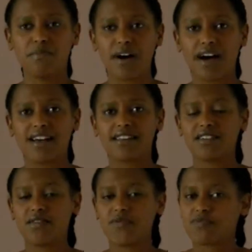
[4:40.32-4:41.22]
but
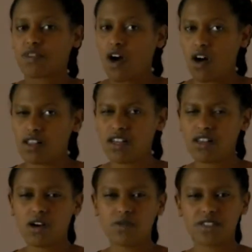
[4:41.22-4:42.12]
all I
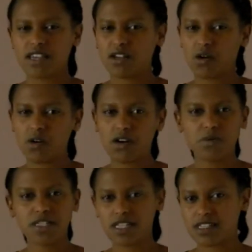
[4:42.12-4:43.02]
know is that Korra
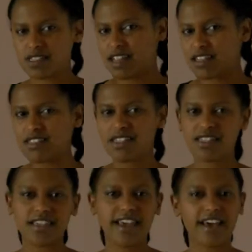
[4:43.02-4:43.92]
really does need
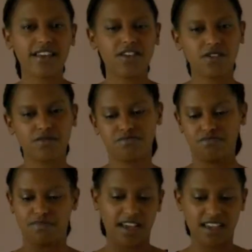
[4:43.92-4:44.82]
to get her,
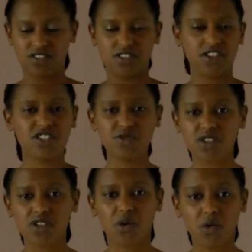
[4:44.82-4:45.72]
I guess, her issues
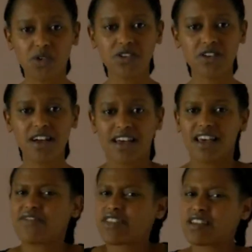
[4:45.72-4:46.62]
in order
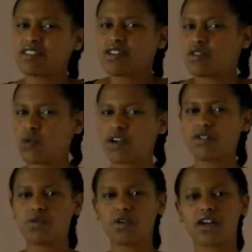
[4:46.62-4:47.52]
if things are going
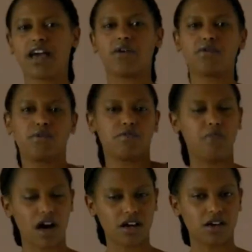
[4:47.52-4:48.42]
to work out with
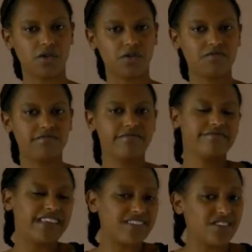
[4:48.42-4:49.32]
Mako.
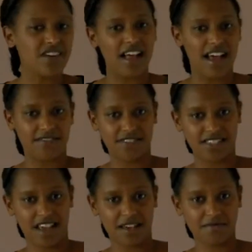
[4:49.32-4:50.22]
That's all I have to
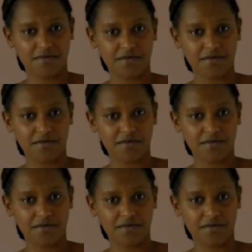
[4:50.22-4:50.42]
say.